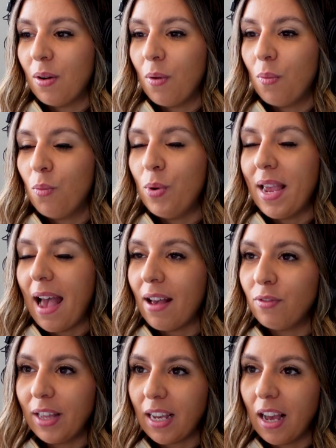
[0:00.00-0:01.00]
we
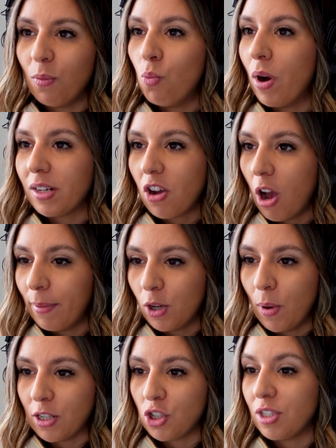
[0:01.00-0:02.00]
have like a one common
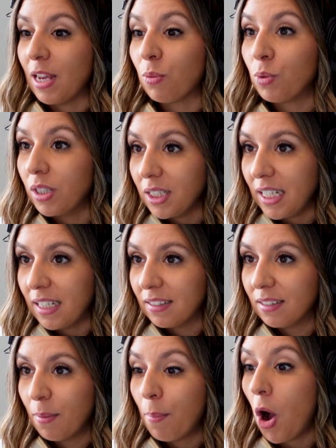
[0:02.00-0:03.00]
question that really
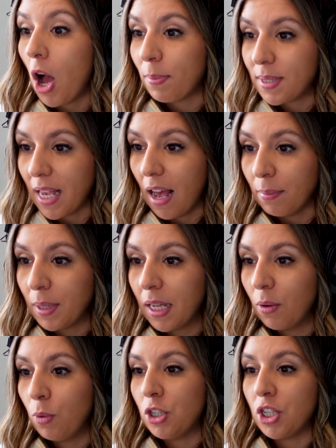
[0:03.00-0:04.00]
pops up,
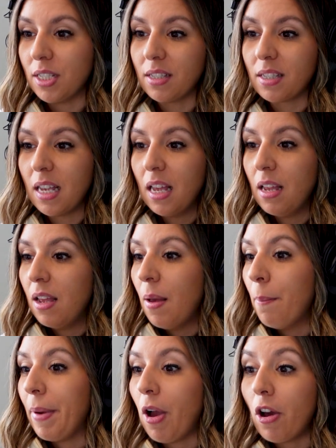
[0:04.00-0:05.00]
which is
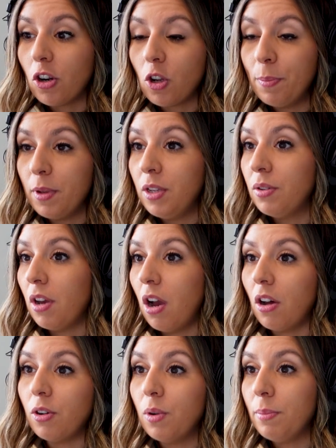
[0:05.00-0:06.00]
my
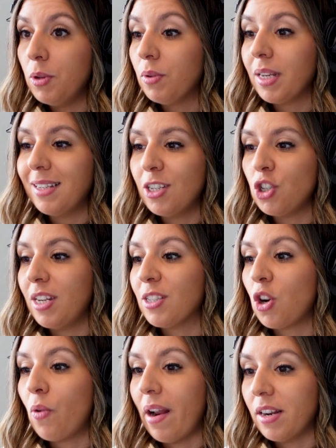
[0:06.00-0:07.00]
autoimmune condition
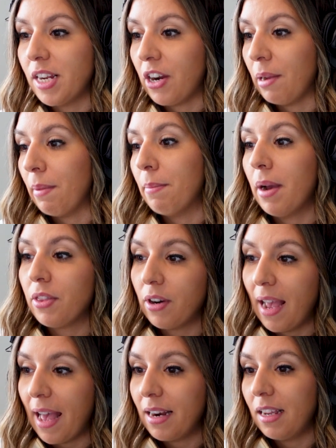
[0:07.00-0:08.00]
is hereditary. My mother
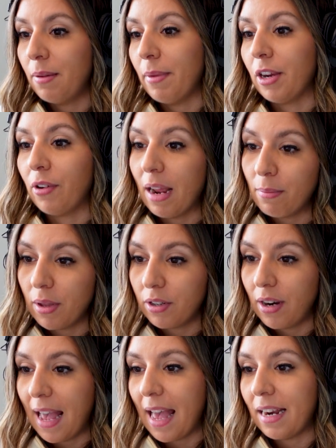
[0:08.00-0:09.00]
had it, my
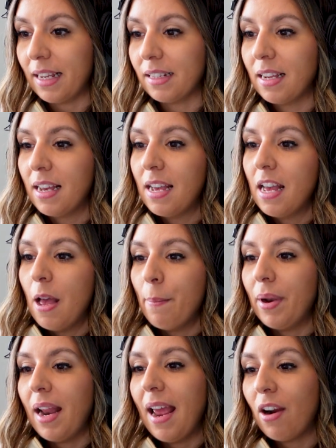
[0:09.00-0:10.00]
grandmother had it,
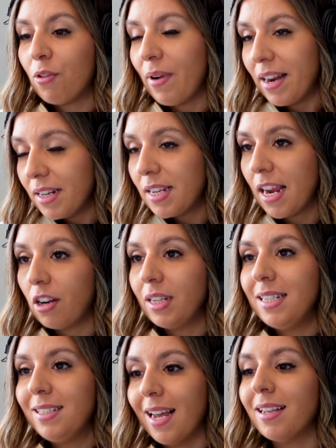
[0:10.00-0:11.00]
but
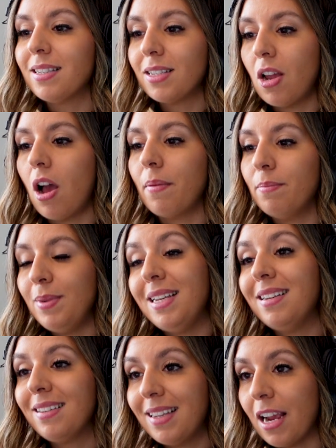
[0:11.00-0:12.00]
hereditary does not
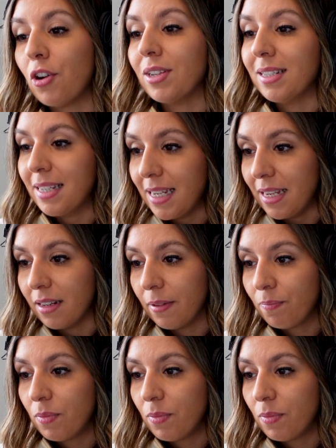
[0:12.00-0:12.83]
mean guaranteed.